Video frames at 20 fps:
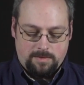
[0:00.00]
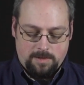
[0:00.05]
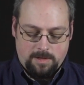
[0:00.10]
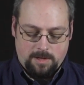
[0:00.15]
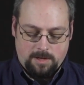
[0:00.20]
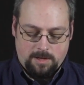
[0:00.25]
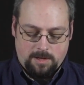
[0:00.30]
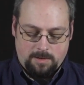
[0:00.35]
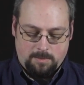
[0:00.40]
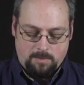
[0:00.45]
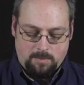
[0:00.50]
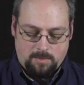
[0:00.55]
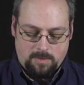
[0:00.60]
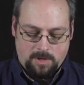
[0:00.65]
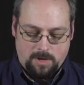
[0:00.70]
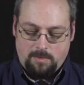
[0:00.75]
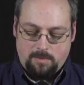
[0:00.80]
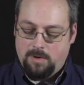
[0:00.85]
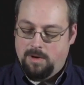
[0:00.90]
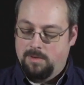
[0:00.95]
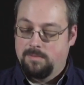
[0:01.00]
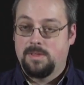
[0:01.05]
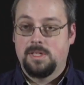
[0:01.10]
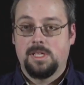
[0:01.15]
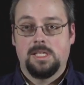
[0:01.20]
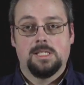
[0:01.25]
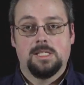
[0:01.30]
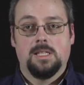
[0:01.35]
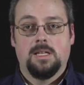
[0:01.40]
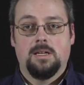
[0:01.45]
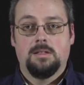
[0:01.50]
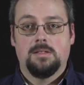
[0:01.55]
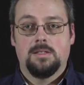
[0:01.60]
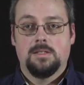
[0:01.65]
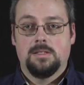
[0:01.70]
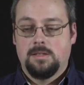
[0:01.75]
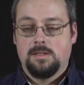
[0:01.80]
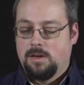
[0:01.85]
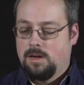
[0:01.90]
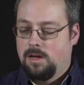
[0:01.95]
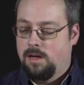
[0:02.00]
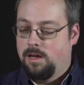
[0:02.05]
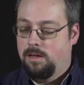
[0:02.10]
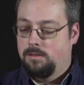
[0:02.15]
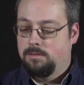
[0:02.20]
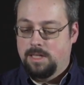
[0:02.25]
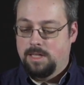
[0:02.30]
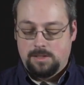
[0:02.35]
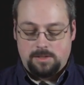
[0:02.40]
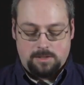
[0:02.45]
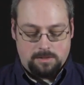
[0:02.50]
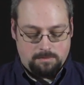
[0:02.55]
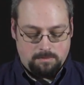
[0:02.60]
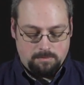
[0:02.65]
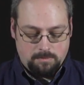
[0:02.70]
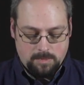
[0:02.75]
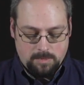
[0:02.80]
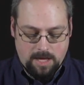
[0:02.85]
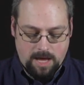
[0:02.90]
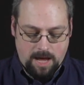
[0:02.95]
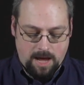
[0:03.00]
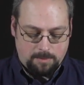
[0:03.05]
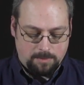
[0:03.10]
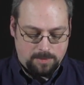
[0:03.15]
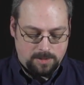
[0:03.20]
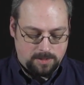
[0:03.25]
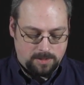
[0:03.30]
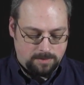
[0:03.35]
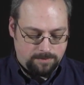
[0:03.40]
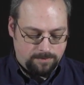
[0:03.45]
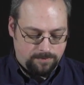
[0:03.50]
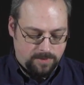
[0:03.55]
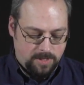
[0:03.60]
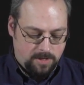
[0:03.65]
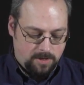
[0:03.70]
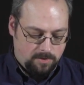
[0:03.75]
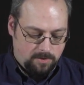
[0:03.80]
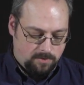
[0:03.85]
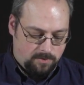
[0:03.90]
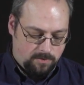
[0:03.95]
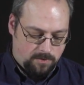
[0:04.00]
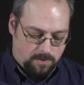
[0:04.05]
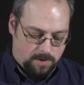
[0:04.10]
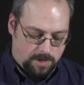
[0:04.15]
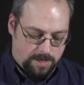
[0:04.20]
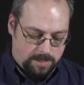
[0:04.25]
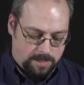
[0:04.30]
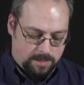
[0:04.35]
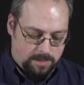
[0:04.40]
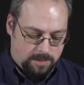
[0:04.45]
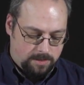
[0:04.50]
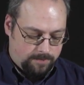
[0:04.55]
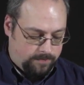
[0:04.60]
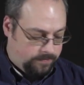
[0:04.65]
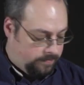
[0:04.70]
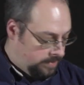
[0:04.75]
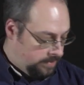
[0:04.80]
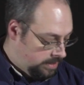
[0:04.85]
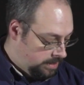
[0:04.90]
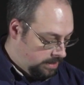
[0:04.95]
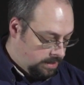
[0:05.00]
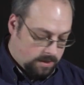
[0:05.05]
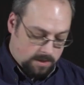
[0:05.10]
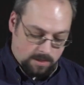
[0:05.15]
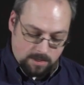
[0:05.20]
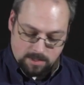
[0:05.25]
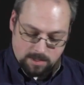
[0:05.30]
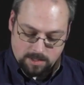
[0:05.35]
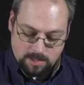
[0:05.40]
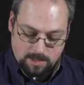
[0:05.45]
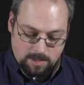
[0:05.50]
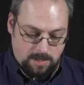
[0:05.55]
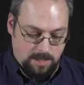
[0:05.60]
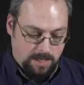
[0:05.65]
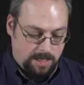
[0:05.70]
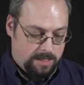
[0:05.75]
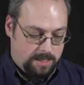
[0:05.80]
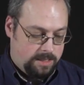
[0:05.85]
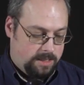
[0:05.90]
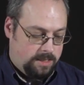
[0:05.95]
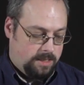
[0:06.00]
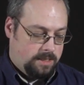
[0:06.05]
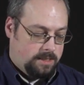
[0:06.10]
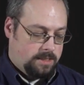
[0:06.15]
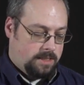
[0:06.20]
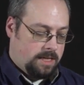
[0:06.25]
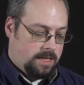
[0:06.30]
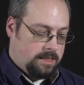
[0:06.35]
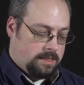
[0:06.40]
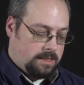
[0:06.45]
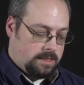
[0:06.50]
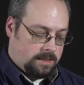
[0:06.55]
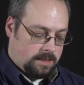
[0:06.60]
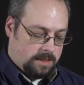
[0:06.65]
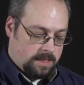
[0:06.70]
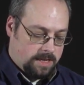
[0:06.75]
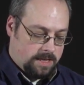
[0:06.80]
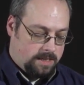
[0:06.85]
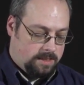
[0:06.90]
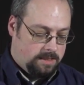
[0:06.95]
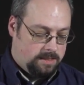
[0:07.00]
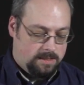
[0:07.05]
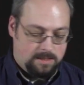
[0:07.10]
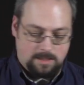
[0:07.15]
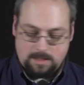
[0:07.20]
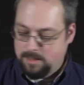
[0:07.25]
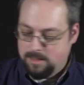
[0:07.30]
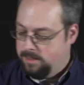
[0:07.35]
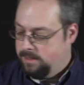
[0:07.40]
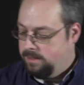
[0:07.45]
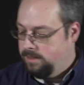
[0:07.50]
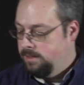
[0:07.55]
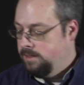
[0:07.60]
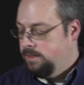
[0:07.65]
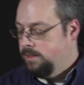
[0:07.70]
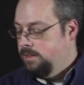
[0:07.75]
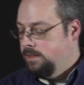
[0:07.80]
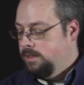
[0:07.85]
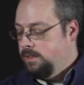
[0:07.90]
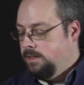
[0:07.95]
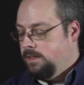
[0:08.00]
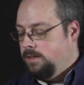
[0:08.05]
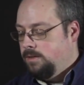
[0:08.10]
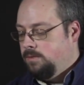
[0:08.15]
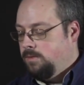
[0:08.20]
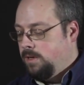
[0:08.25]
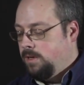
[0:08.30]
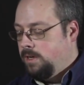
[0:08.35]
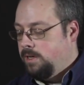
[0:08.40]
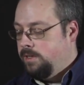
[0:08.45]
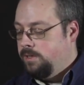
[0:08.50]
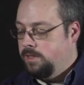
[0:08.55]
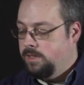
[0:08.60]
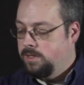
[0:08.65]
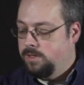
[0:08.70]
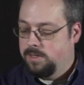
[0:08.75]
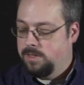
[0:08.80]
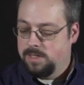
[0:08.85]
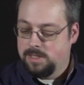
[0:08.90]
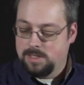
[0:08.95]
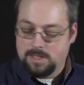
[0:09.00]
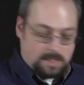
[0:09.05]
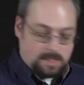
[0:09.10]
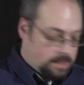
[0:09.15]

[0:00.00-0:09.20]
one of these lens caps for it. All right, so that's the lens. What other goodies